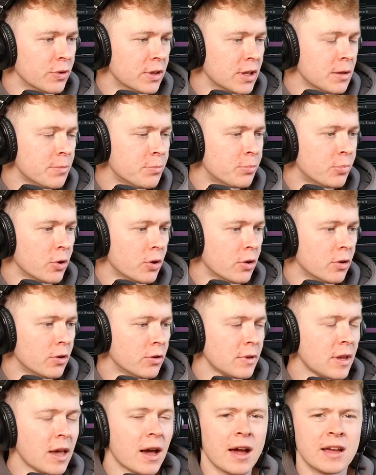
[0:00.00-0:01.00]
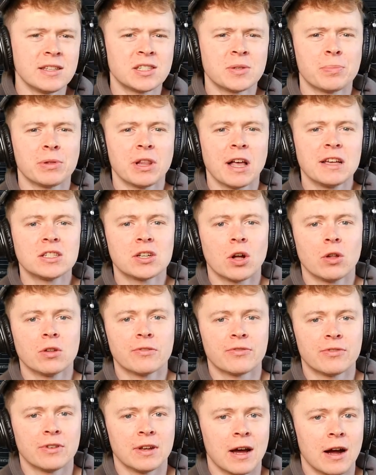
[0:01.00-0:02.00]
with it, but yeah, it's a
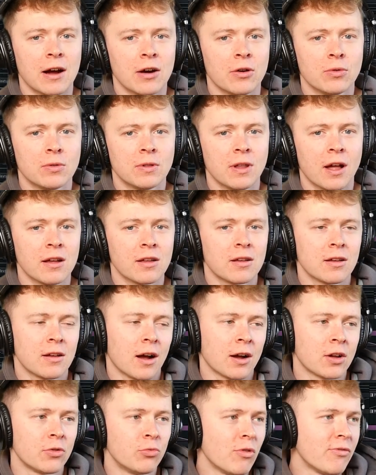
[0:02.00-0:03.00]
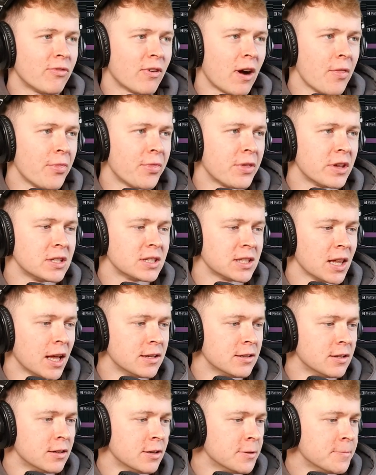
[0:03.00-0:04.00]
placeholder for now. Like, I can refine things
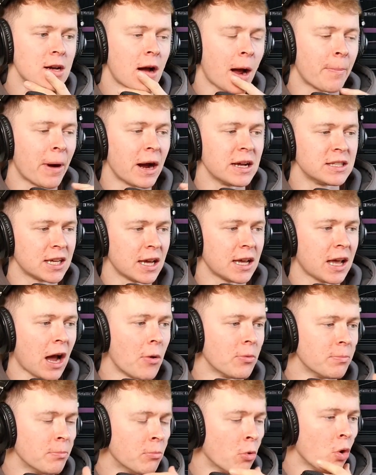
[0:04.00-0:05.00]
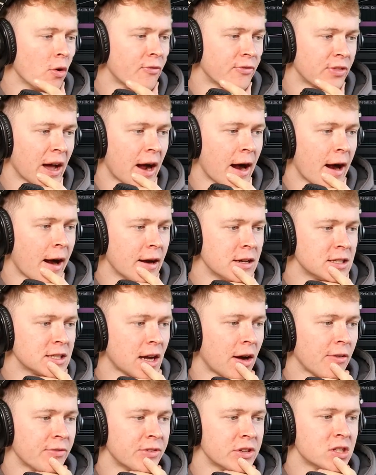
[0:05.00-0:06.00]
later. I might take out more of the highs
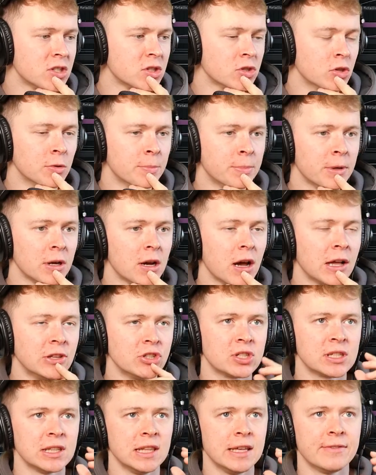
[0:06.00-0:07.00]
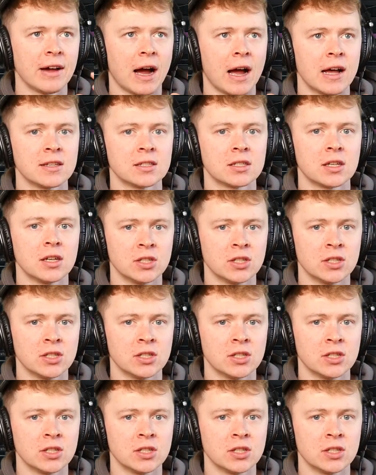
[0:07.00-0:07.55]
out of this sub and just leave it as a